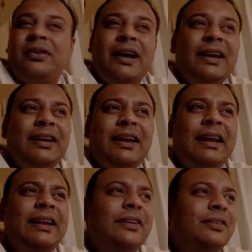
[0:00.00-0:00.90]
Diagon
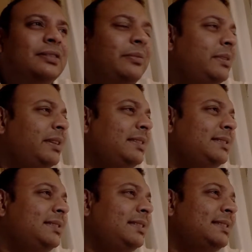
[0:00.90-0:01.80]
Alley or something
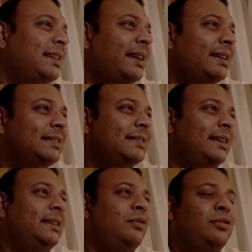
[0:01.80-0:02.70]
it's just like a
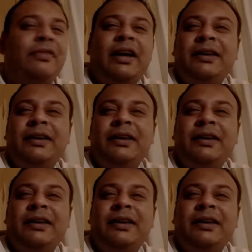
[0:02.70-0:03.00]
set out of Harry